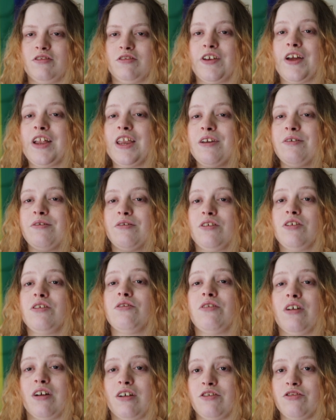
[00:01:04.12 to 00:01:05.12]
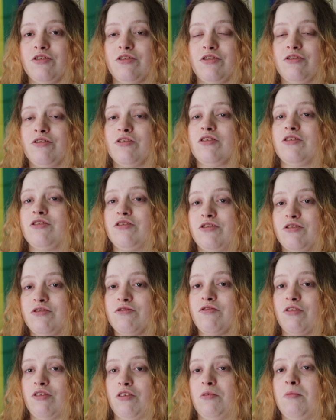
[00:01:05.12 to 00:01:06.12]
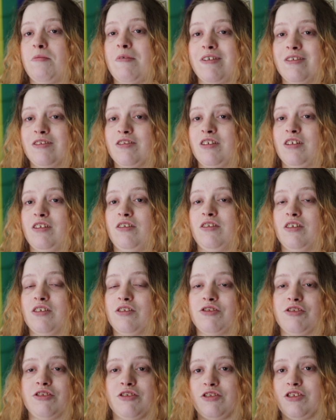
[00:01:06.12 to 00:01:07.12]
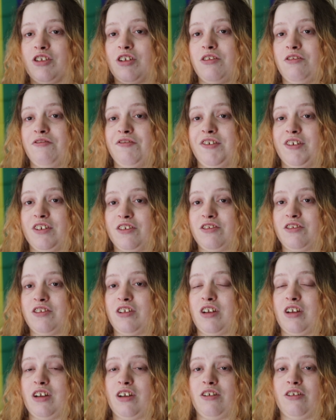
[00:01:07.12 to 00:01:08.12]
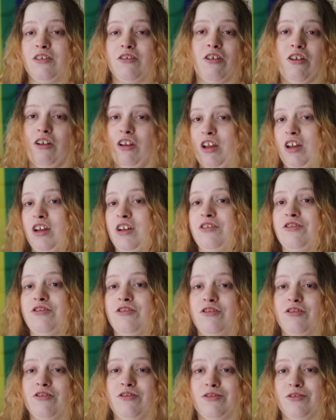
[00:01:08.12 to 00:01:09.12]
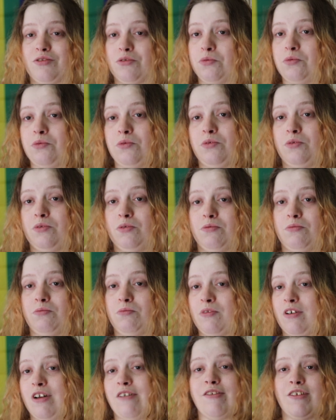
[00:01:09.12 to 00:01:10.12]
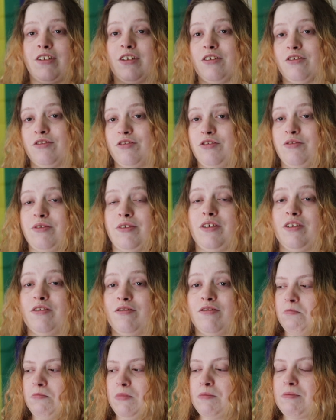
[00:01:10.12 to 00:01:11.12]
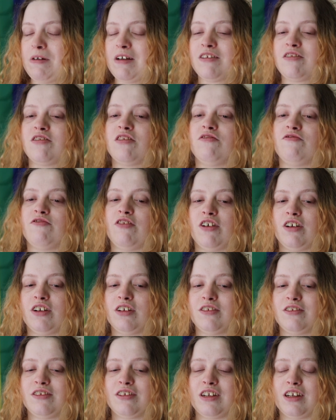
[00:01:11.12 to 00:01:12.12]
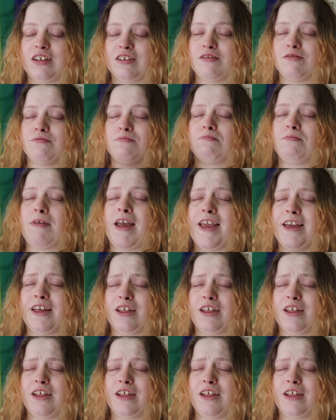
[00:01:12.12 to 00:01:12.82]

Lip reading: To anyone who does struggle with mental illness, I think it's university, college, school, whatever you're doing, my best advice is make